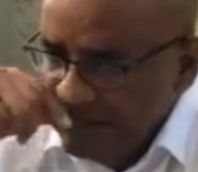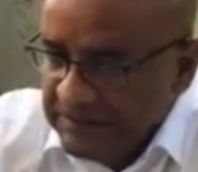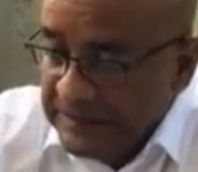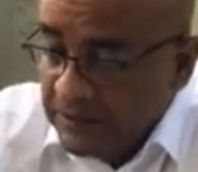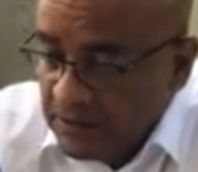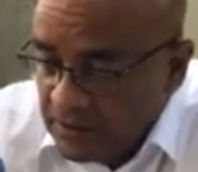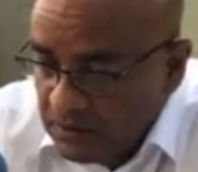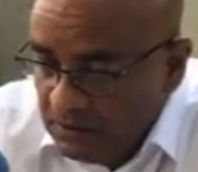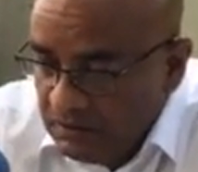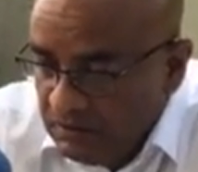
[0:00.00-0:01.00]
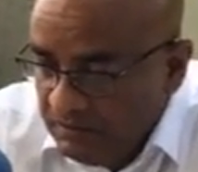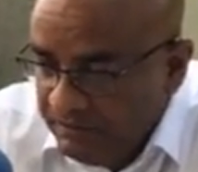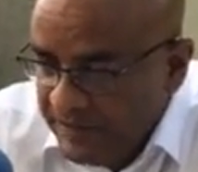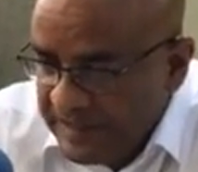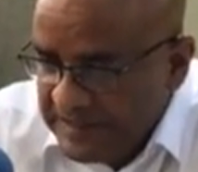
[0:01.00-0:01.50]
to
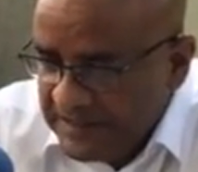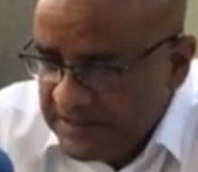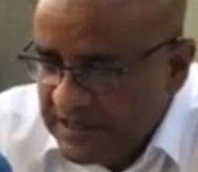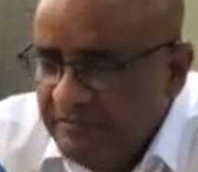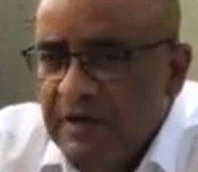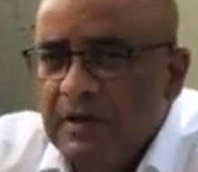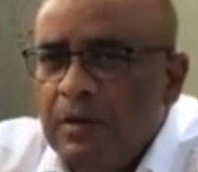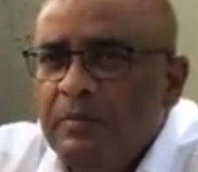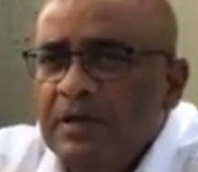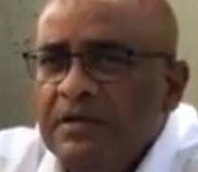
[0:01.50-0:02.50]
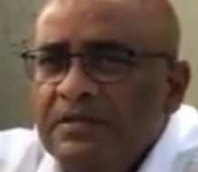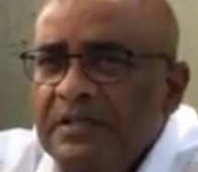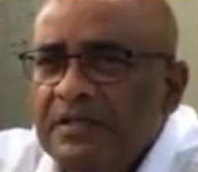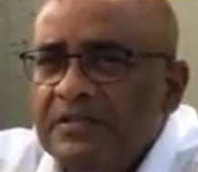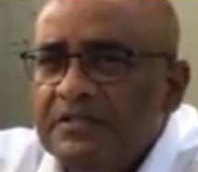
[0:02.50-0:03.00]
visit several
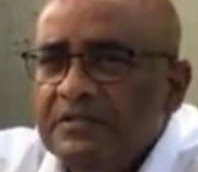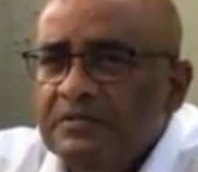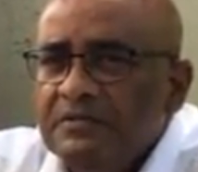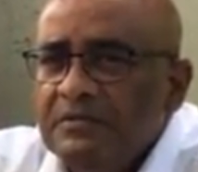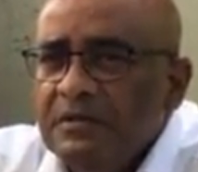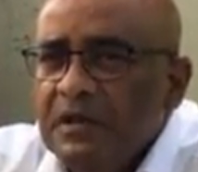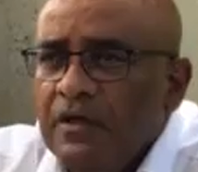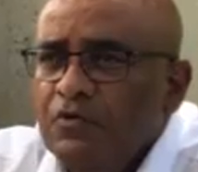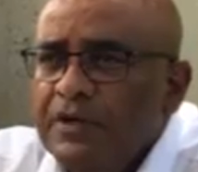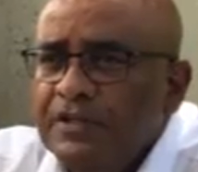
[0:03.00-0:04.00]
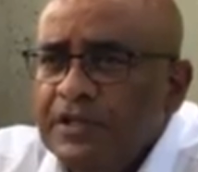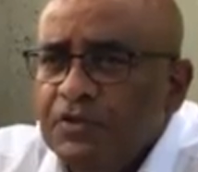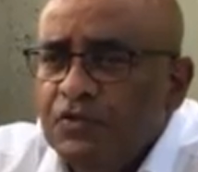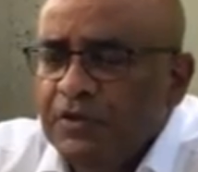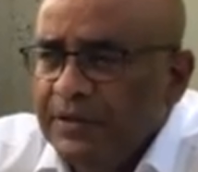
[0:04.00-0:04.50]
communities in Region
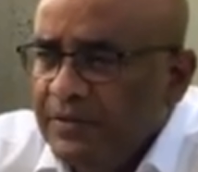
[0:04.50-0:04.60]
3,